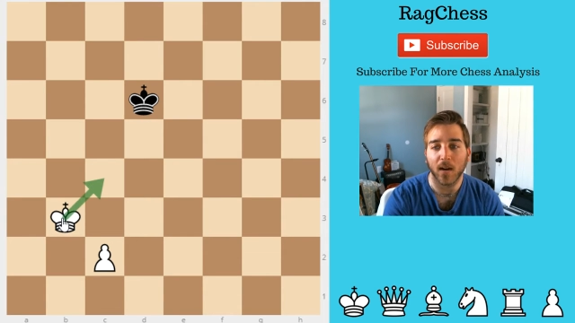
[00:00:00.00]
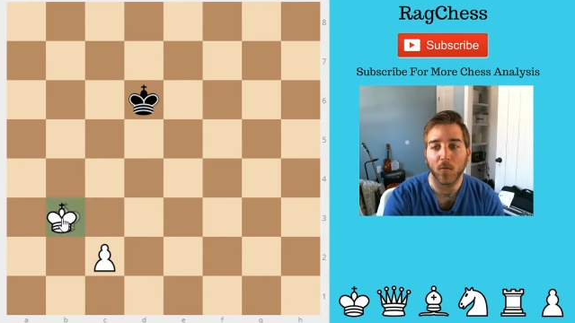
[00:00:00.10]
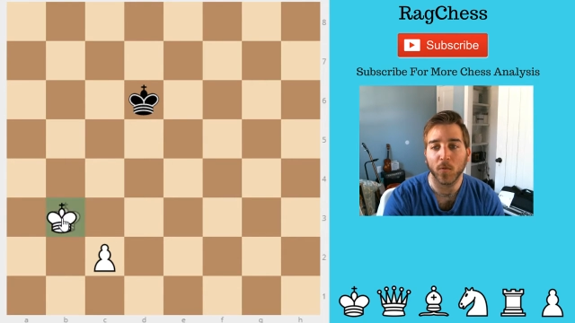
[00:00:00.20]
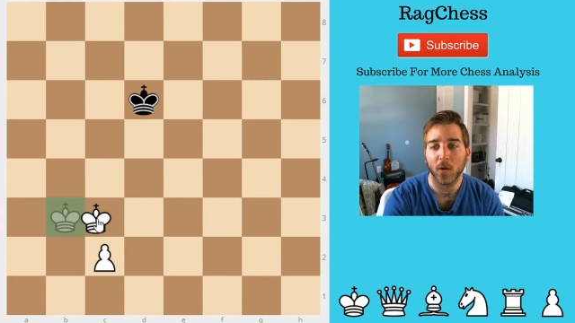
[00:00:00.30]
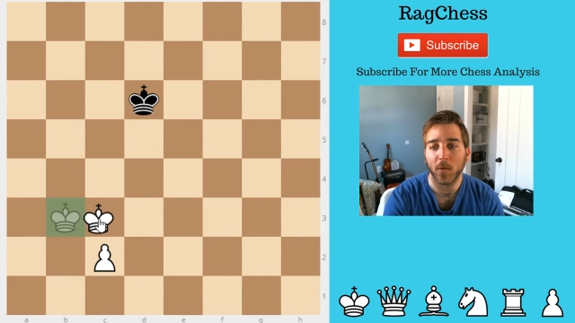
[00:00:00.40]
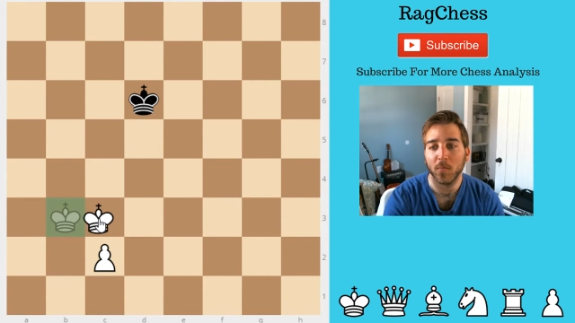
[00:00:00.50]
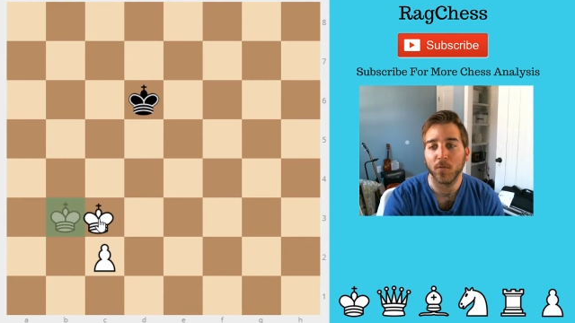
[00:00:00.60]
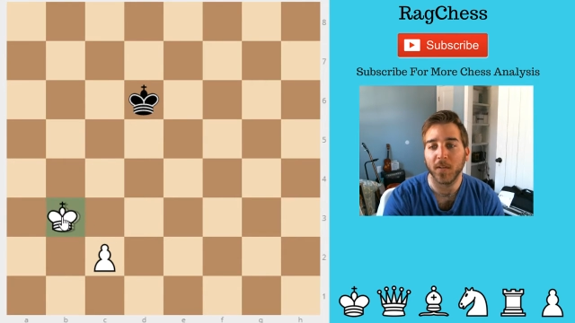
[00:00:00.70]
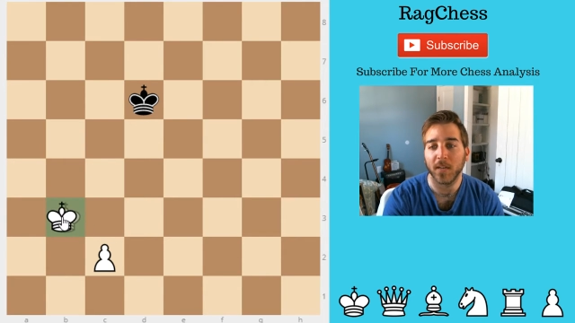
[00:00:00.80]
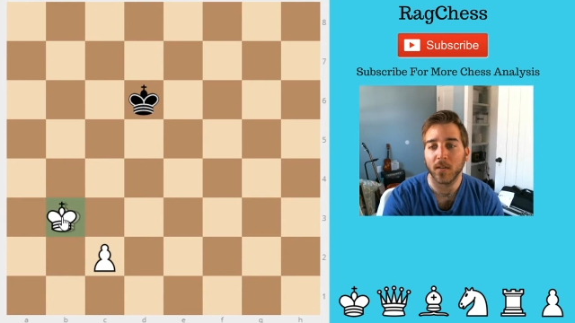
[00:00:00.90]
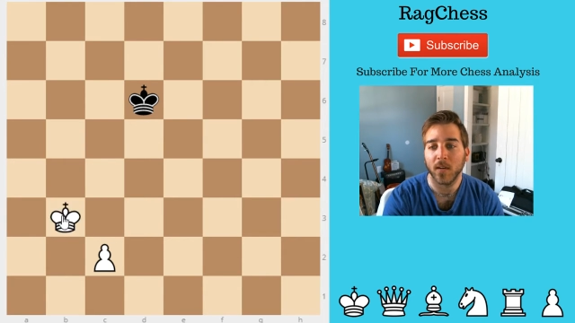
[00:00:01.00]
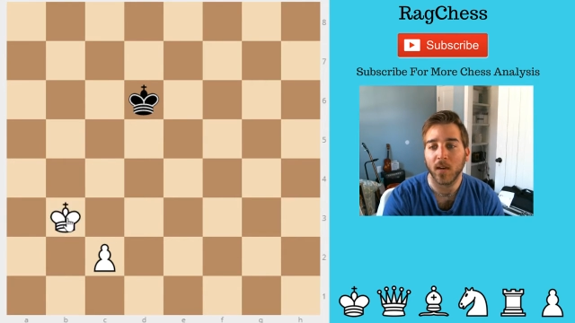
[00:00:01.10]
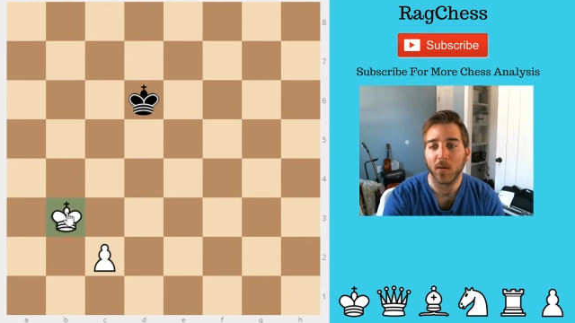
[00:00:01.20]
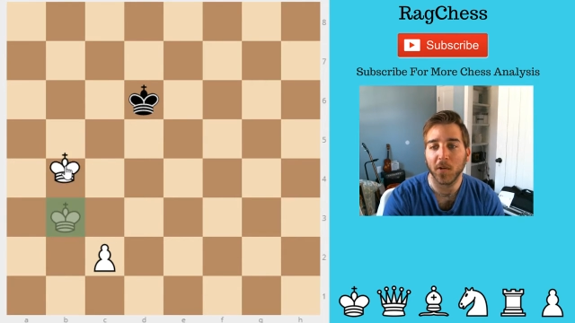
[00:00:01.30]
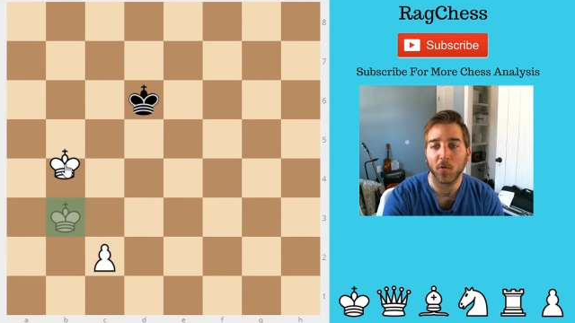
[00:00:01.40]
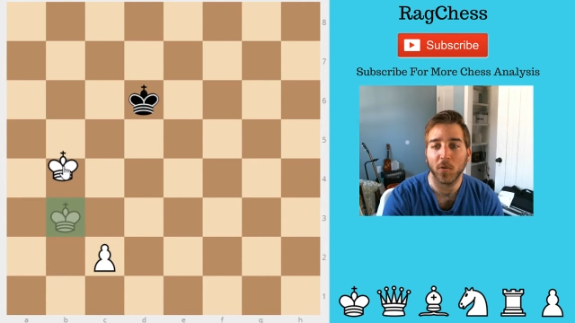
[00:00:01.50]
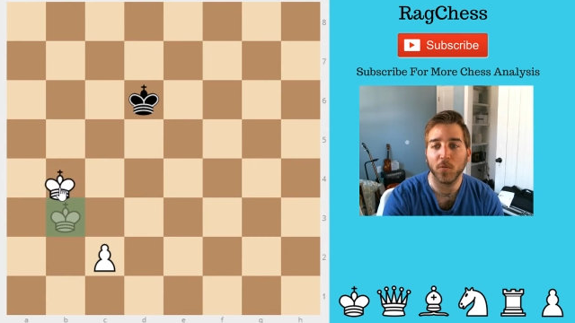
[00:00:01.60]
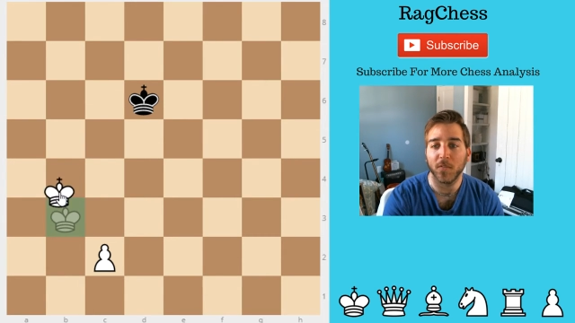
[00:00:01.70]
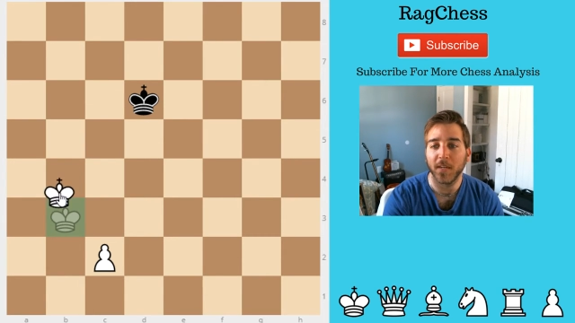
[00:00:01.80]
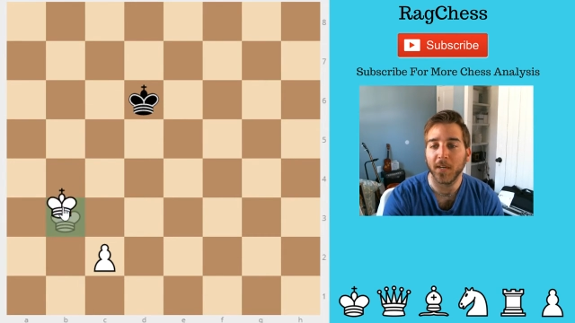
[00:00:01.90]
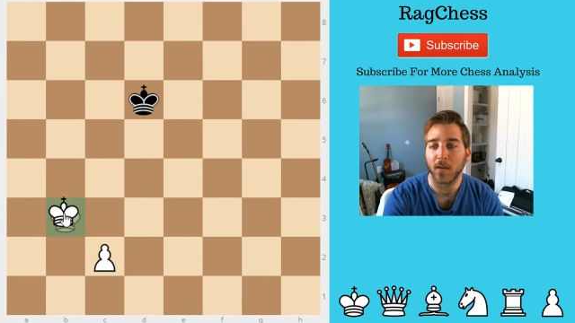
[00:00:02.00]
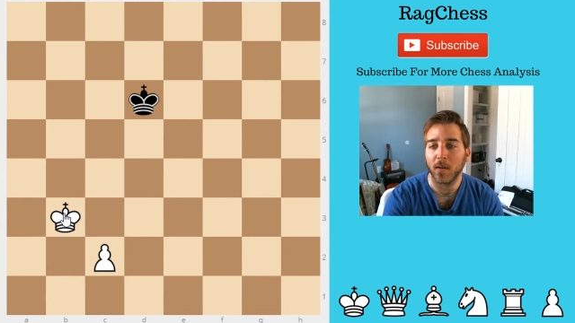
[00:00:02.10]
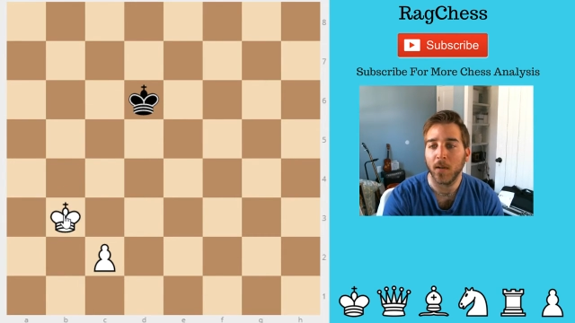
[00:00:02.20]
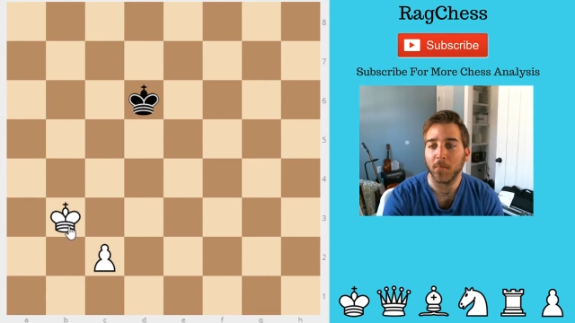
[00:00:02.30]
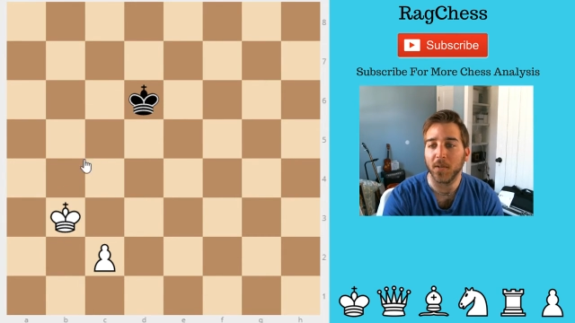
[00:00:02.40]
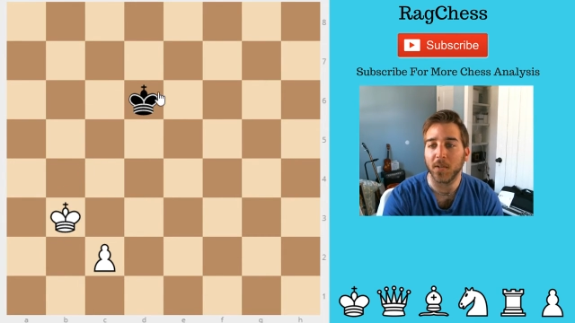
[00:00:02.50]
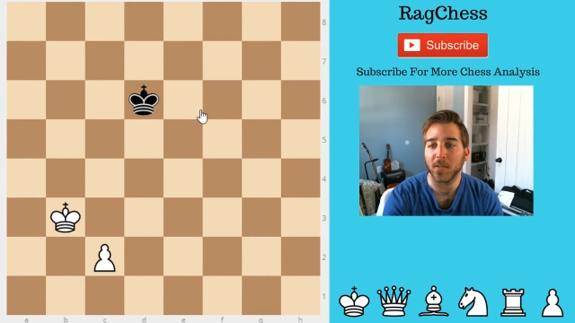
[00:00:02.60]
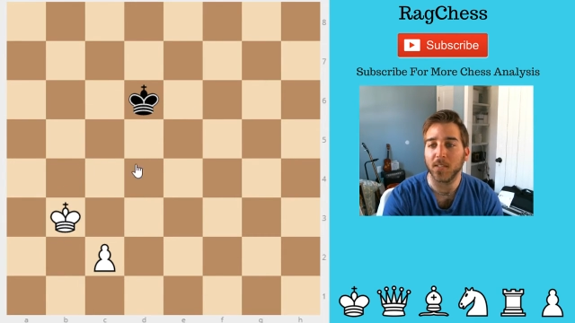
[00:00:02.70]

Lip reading: We don't want to move here. We don't want to move here because